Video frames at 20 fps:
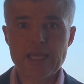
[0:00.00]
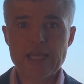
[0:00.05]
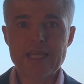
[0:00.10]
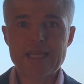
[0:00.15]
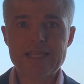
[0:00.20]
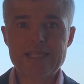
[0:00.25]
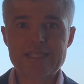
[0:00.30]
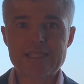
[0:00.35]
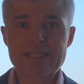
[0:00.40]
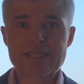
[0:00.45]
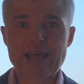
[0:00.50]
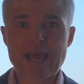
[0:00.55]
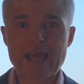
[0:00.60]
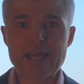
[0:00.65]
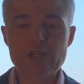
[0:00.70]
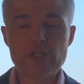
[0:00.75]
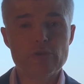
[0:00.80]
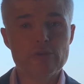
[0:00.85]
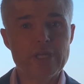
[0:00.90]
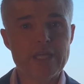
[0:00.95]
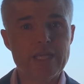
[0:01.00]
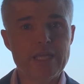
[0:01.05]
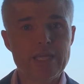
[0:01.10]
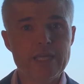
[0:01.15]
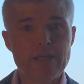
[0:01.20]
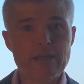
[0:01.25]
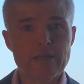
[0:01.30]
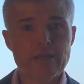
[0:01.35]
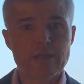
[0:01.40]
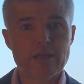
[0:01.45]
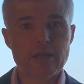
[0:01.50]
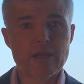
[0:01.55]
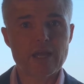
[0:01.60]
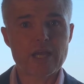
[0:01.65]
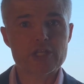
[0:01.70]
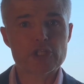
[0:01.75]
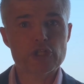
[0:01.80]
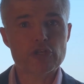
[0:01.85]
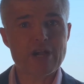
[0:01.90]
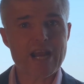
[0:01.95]
is that you need
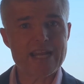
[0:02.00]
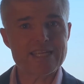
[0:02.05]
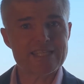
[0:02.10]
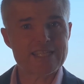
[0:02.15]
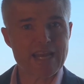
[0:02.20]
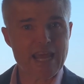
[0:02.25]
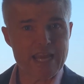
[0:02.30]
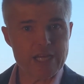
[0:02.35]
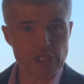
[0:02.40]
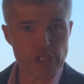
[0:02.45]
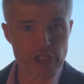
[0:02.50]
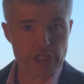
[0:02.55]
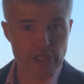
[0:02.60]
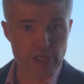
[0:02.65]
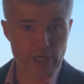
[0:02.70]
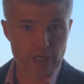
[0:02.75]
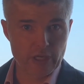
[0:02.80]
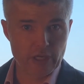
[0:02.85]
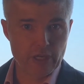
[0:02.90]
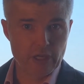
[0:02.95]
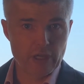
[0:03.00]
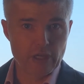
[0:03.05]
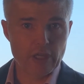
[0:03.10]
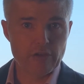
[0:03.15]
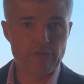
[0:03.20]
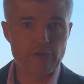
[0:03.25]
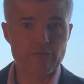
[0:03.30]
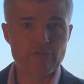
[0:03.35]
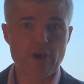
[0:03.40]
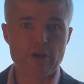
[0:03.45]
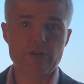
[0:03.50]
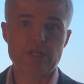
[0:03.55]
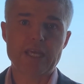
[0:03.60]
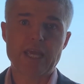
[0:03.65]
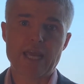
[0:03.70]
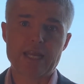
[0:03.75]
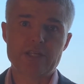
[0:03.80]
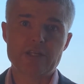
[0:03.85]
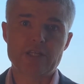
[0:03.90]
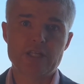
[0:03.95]
a translation if you've
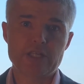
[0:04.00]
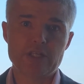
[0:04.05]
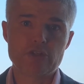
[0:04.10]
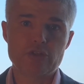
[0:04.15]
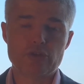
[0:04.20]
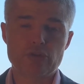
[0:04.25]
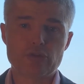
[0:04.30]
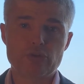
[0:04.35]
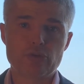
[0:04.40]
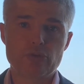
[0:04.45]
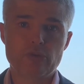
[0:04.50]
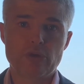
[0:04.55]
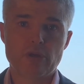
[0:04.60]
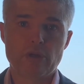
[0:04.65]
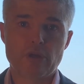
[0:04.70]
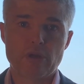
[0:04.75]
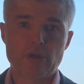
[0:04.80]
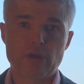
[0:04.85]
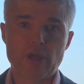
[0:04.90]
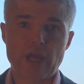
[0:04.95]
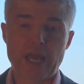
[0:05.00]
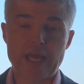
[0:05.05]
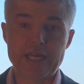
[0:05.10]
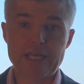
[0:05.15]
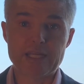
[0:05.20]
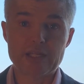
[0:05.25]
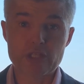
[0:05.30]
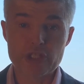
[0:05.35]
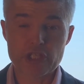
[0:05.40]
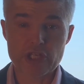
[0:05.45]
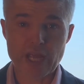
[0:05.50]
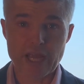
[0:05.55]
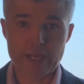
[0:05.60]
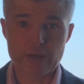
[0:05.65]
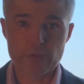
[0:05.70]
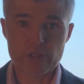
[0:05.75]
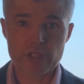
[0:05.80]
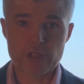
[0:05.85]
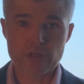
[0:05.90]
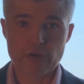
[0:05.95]
only entered into an English
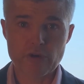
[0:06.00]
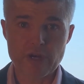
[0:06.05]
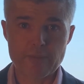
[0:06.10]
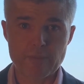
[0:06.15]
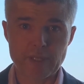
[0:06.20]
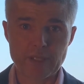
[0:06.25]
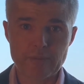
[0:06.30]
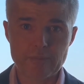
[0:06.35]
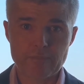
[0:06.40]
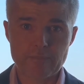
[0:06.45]
language agreement.